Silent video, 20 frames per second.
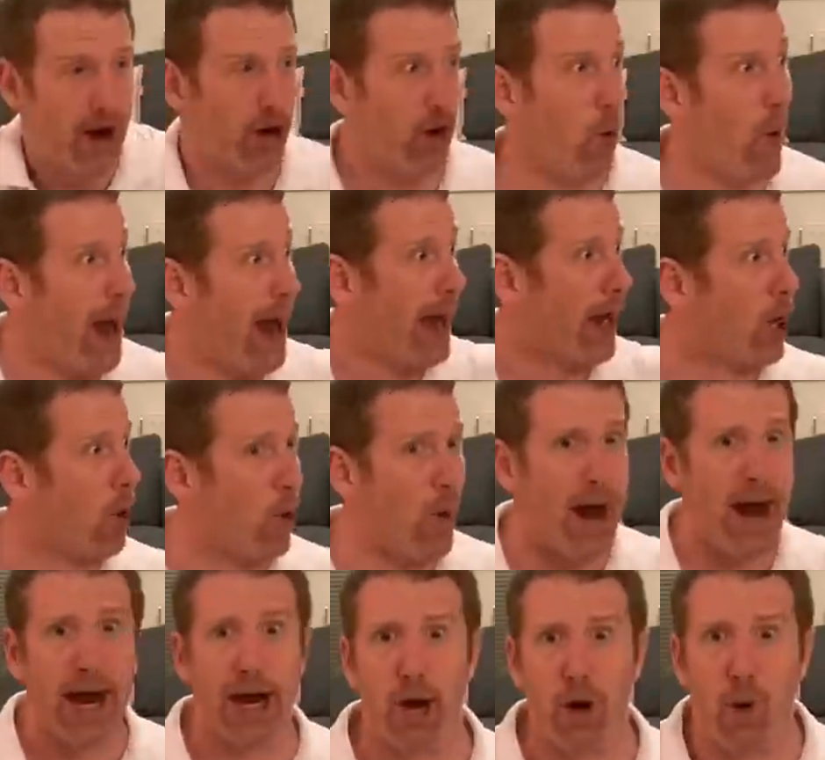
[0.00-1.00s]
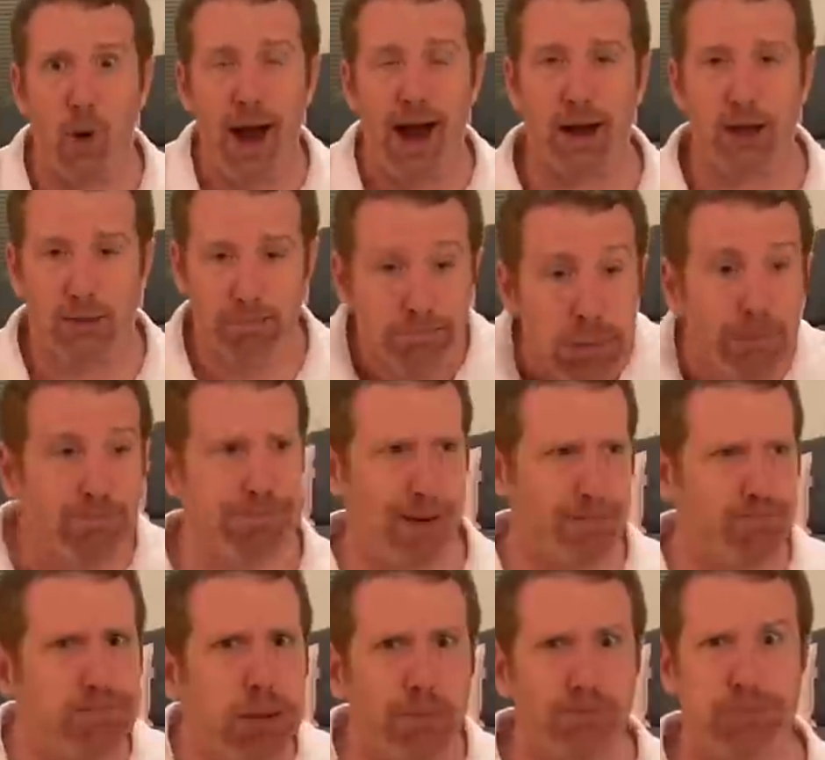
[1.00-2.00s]
quack, quack, quack, buck, buck,
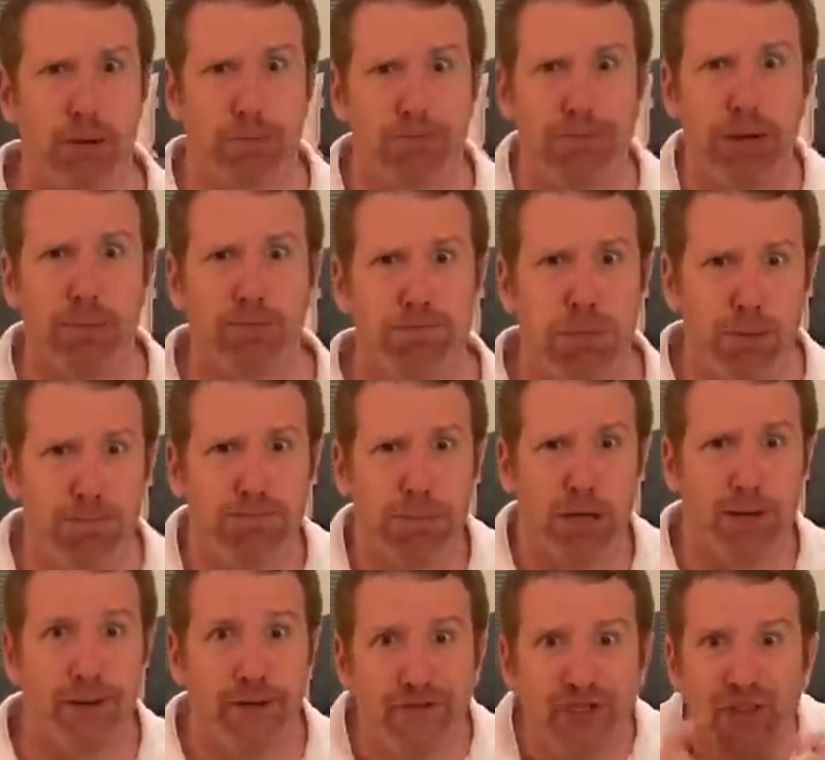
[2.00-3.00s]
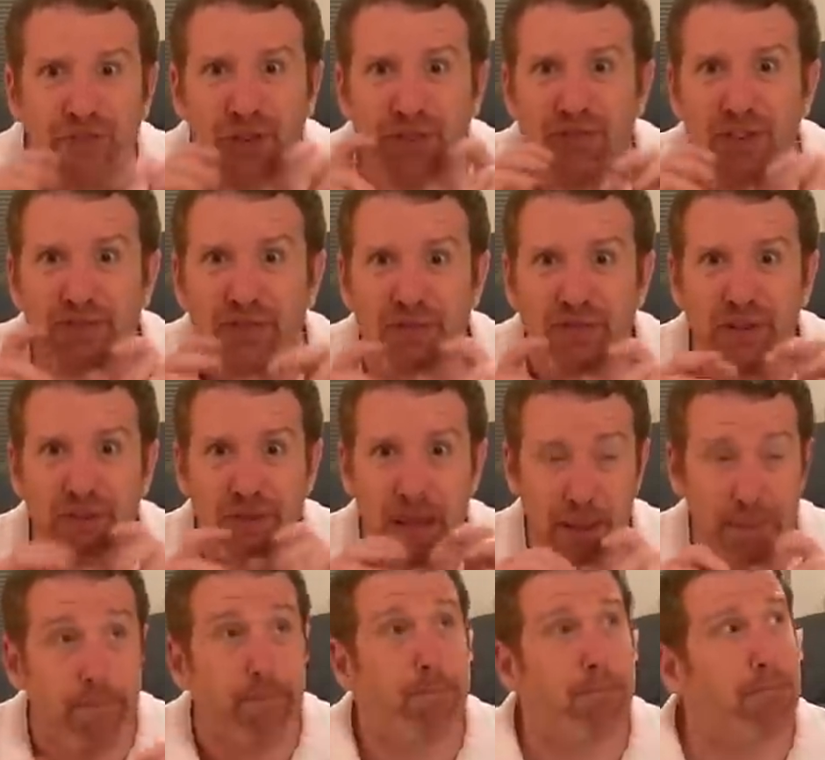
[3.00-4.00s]
buck, buck, buck, buck, buck.
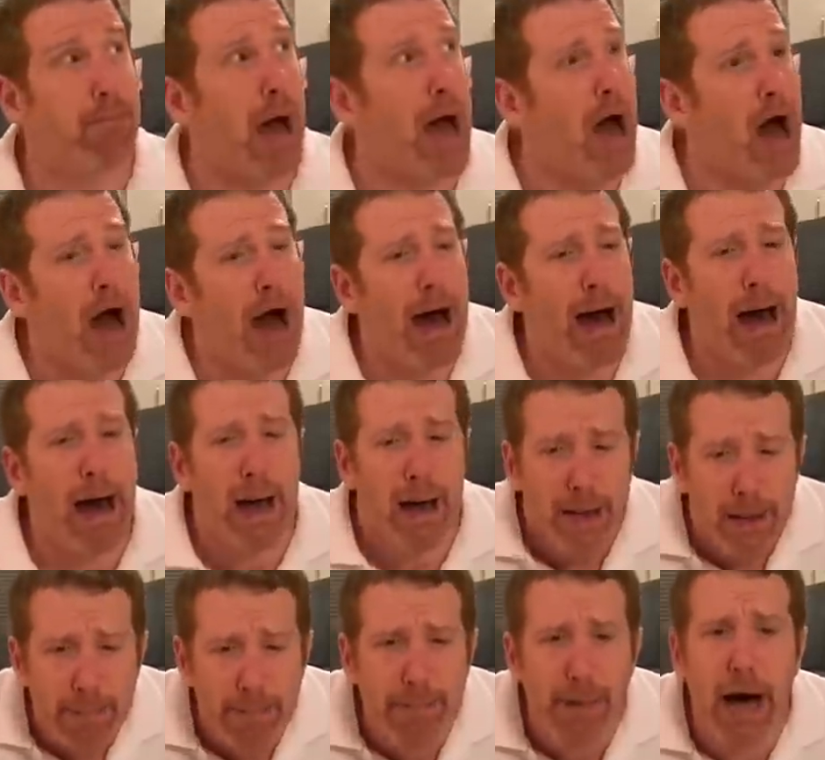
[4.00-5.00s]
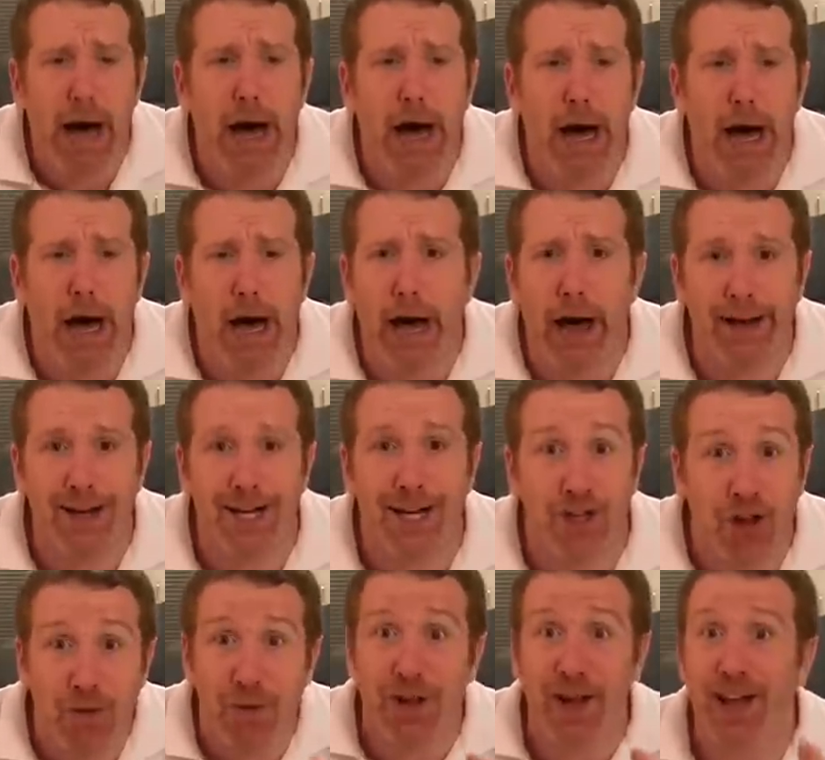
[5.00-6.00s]
Ba, ba.
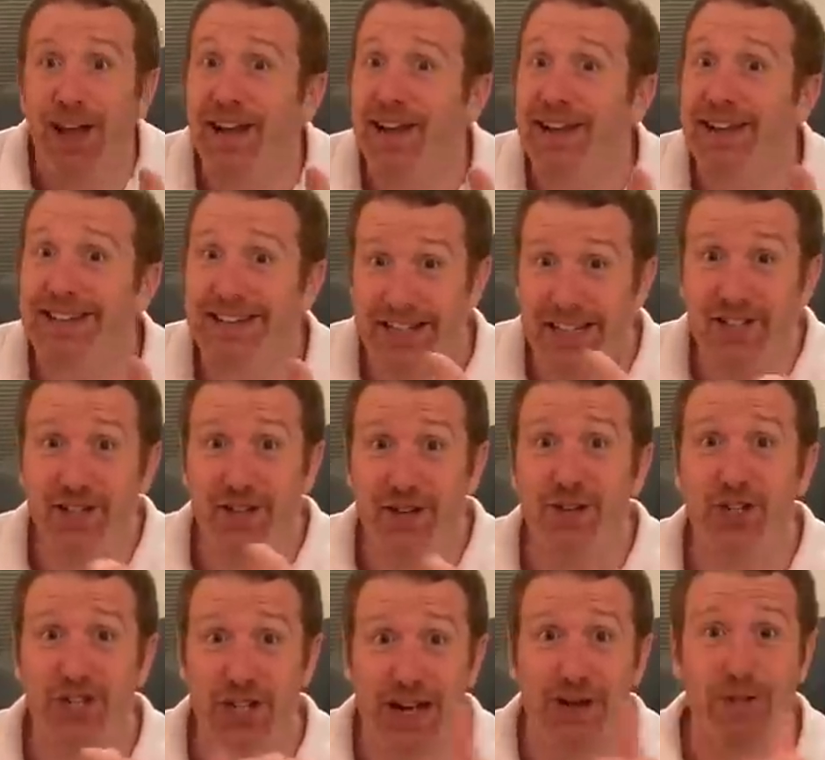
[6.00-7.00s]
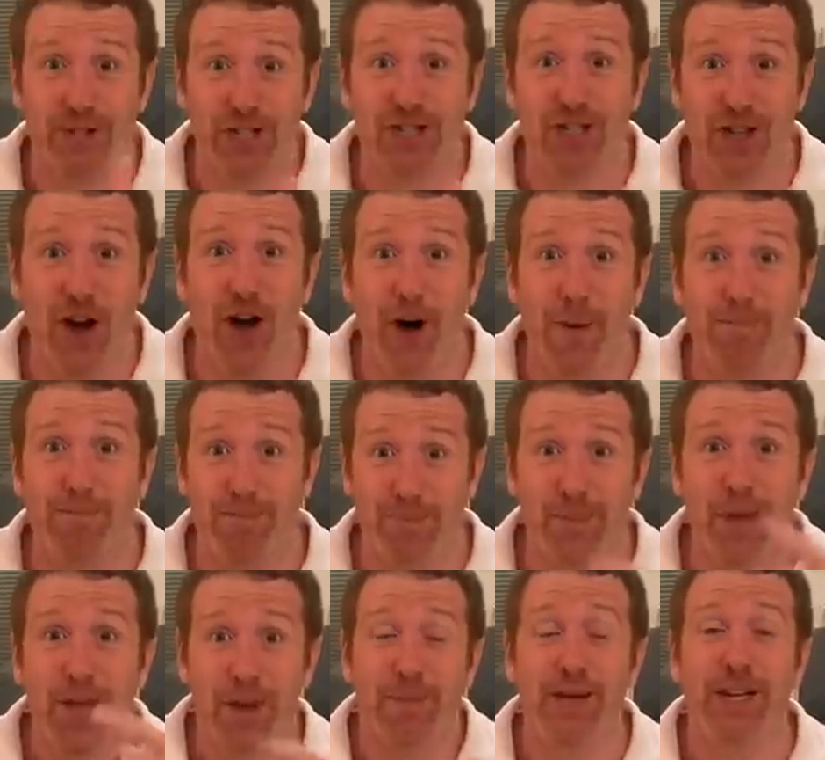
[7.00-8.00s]
Did you shout
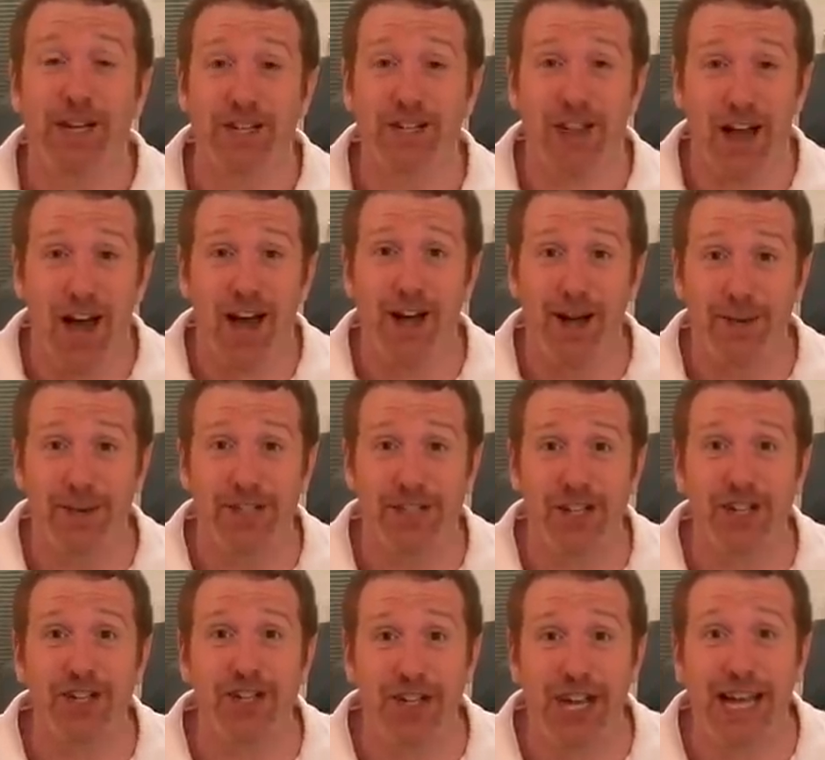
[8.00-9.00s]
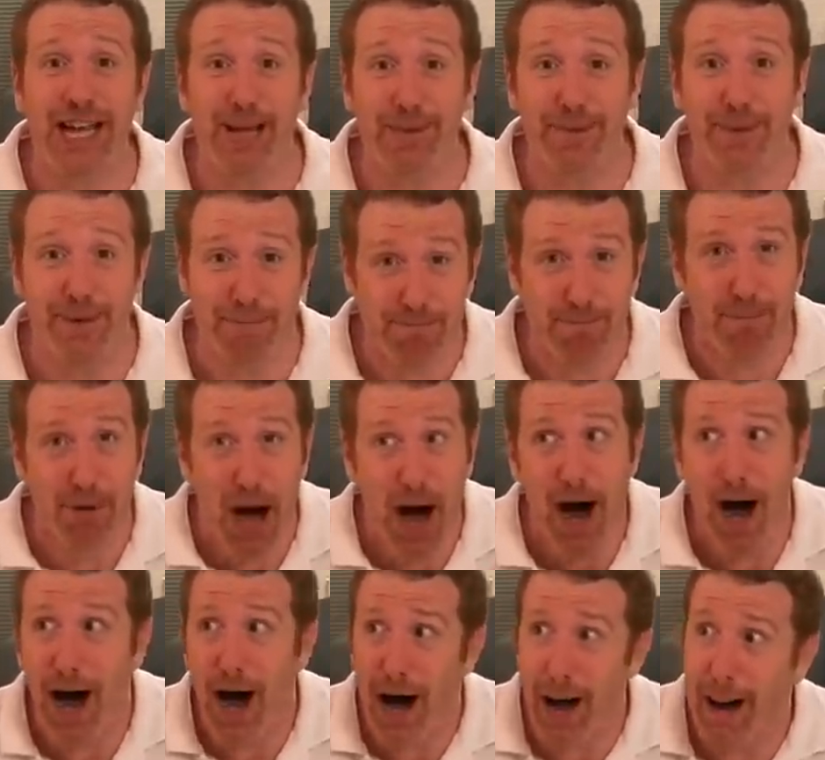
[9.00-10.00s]
stop because I was a sheep?
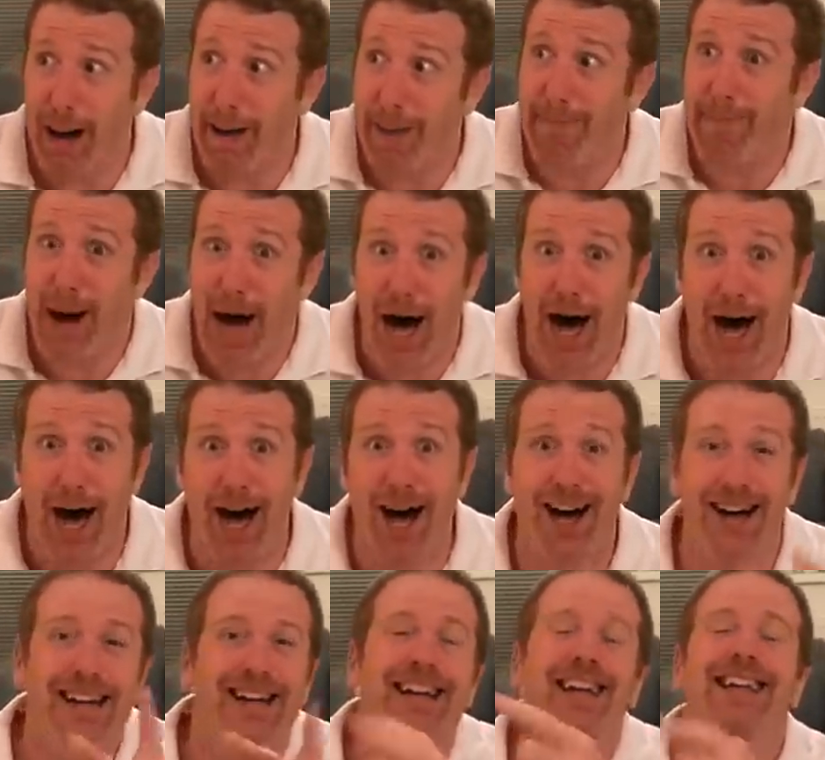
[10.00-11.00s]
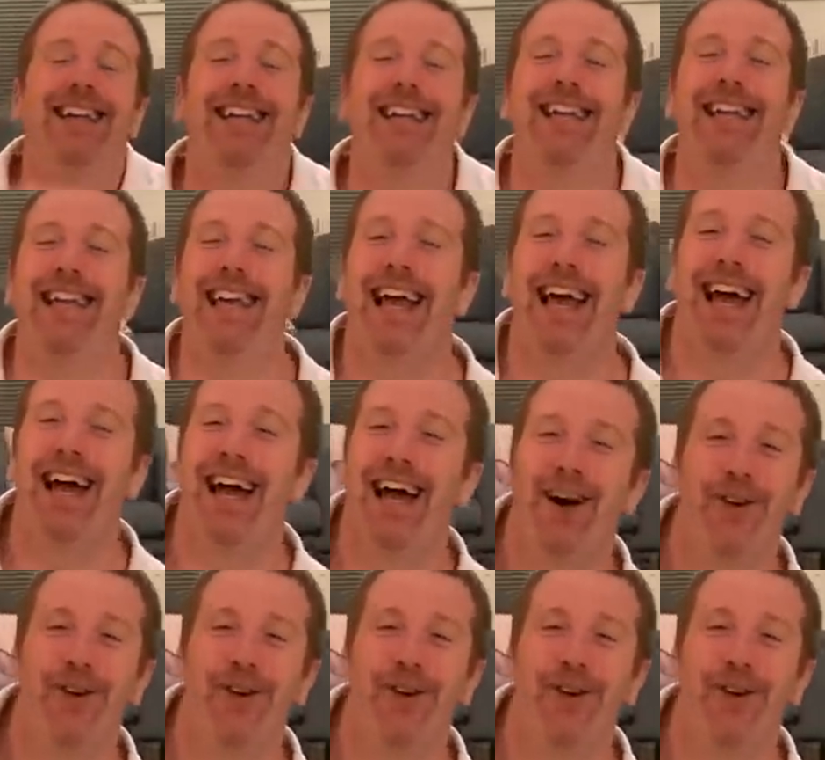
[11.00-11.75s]
Ba, ba. Yeah,